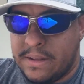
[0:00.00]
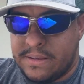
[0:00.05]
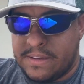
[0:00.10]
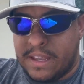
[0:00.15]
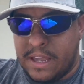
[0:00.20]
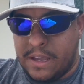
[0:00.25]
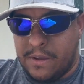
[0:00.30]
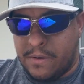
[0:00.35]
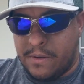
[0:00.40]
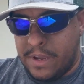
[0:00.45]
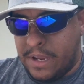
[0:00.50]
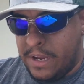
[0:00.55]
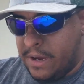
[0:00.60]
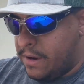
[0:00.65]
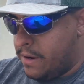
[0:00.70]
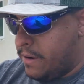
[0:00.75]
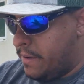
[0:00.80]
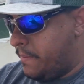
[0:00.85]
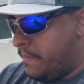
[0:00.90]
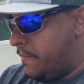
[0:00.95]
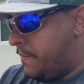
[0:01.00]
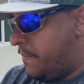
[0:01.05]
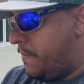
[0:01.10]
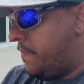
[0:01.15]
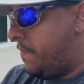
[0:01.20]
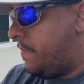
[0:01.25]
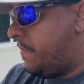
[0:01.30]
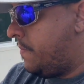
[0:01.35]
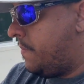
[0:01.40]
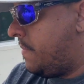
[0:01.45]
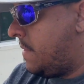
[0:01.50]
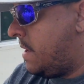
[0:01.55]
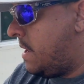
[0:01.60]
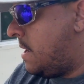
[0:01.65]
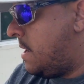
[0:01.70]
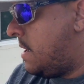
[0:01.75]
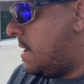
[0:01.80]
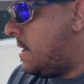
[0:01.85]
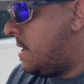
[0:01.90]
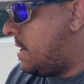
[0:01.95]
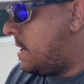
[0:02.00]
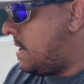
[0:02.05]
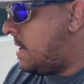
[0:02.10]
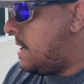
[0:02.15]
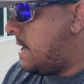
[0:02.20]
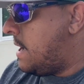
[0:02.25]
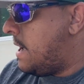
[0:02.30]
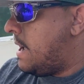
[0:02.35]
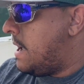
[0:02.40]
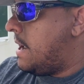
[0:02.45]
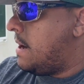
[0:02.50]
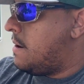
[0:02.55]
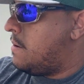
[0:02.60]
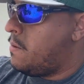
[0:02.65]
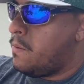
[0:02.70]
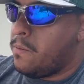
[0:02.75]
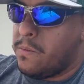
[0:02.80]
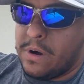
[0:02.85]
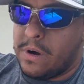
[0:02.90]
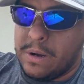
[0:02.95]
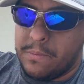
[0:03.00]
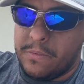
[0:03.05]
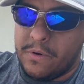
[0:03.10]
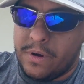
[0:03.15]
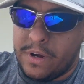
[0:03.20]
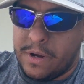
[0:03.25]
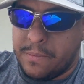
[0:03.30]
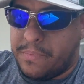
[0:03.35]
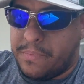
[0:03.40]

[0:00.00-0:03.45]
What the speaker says: a scale here and where I'm going to